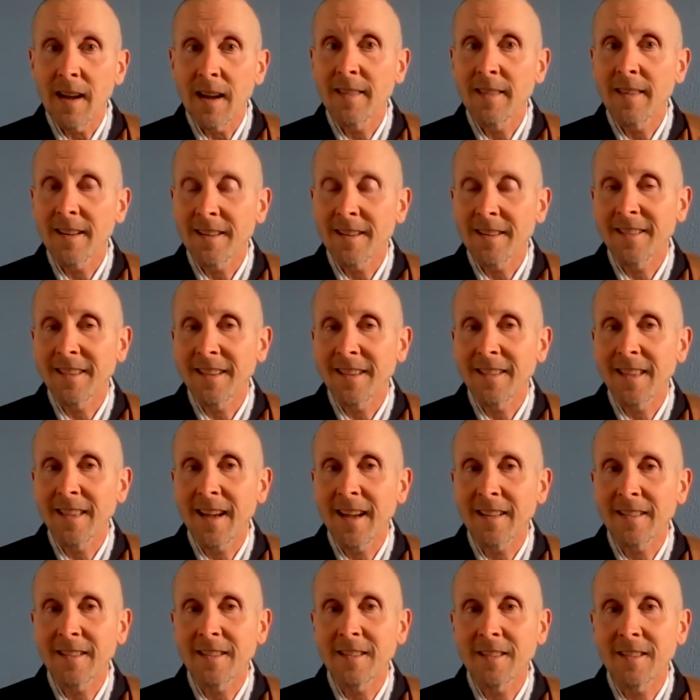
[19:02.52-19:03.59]
I think
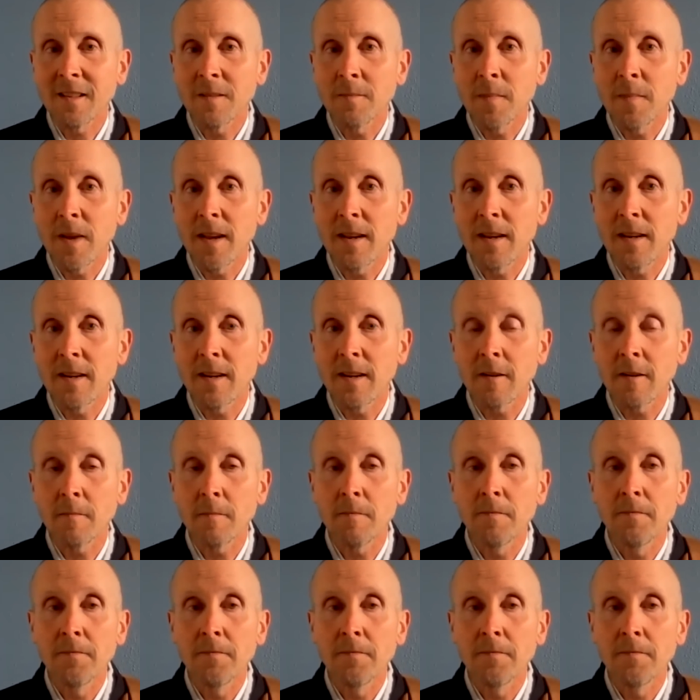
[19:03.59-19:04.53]
that's the main